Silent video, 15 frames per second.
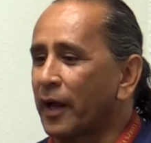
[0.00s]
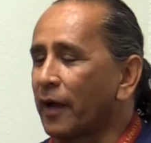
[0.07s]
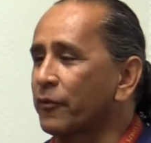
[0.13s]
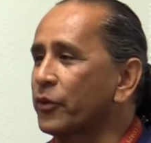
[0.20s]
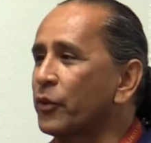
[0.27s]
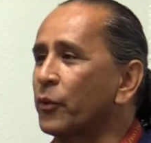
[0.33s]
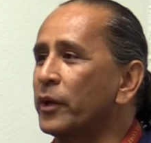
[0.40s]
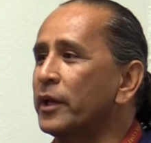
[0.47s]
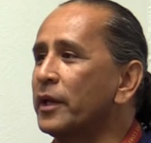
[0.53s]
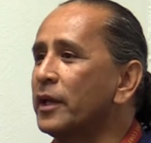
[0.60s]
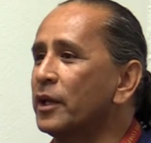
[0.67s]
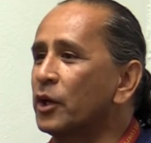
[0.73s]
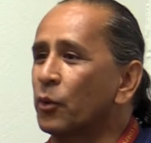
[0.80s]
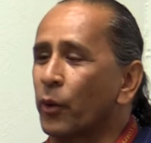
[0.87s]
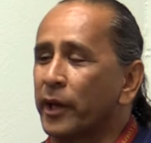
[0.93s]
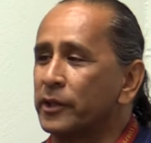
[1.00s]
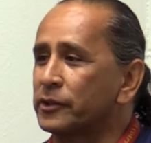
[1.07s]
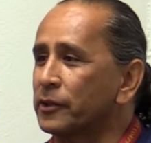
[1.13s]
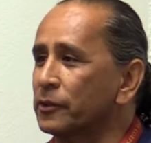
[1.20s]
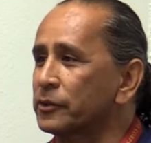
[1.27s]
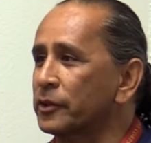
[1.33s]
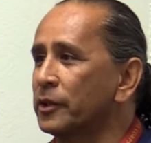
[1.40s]
have I have three grade
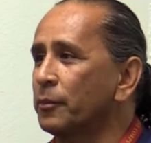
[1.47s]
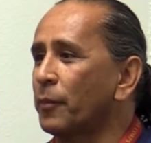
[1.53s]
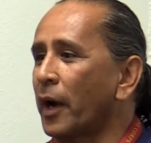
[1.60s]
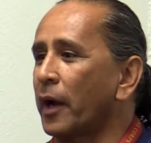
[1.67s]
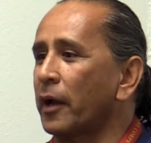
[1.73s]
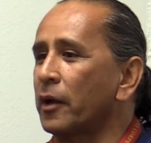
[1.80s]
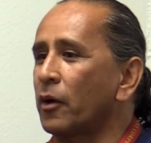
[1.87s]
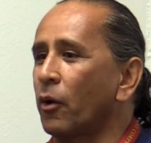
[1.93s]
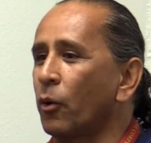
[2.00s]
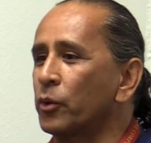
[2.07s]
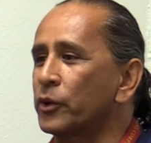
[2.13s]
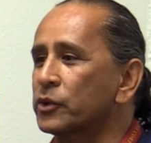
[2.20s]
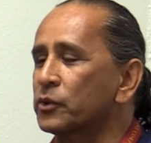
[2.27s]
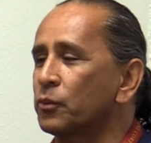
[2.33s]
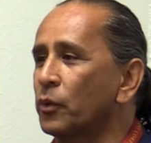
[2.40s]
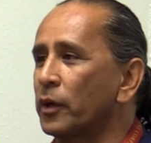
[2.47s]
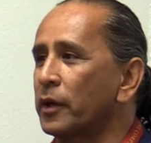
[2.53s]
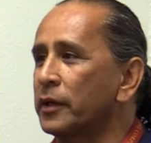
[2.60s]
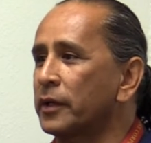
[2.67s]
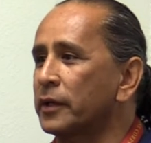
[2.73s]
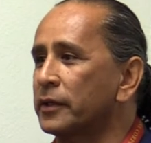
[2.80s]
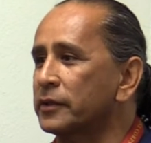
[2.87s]
children. My oldest
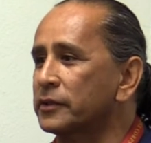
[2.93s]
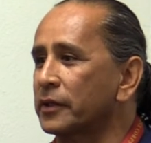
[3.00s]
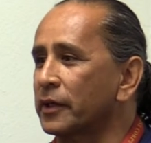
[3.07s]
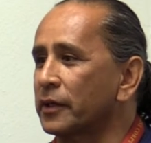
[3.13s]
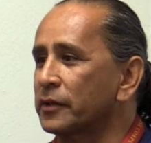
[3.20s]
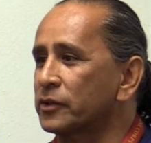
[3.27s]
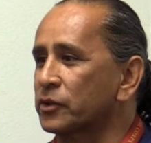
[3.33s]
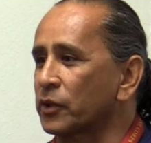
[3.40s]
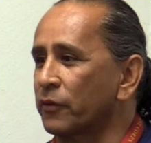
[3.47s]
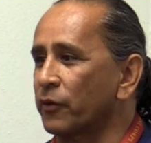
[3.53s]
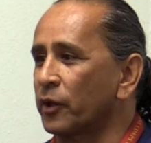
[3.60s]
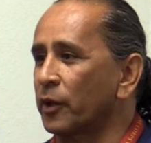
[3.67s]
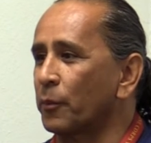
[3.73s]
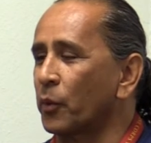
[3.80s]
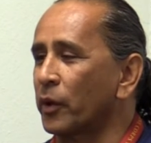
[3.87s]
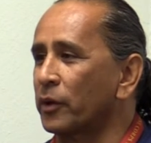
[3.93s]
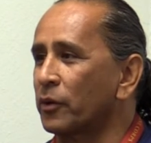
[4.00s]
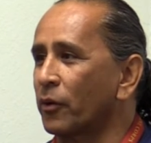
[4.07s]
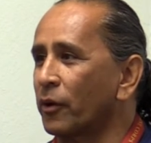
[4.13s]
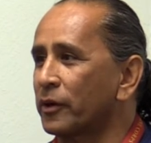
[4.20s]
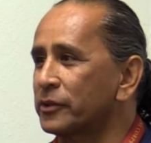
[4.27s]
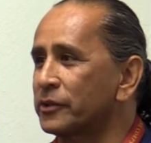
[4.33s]
one is serving in the Marine
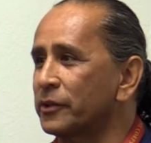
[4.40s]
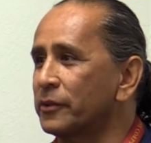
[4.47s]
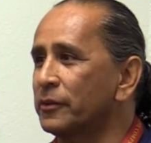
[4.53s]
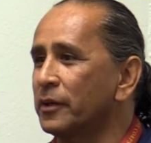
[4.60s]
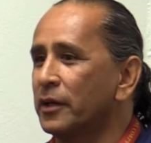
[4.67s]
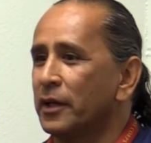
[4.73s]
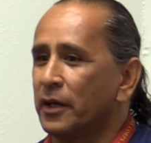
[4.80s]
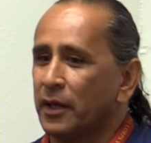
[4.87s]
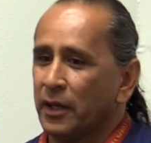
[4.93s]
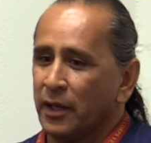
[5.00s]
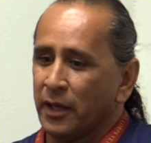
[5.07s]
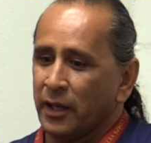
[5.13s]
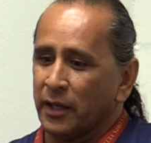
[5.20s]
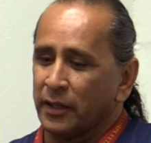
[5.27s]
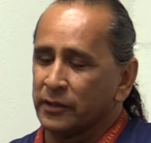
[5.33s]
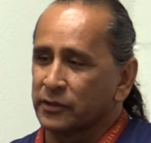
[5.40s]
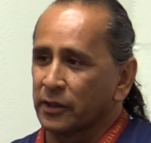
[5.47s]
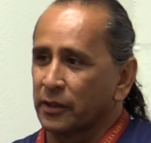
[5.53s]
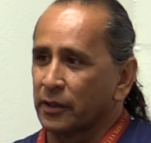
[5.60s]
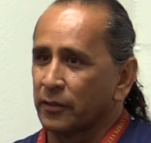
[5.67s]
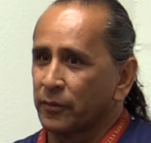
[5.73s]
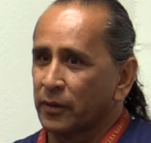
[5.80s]
Corps too.
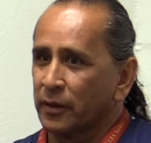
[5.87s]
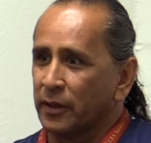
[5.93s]
Okay.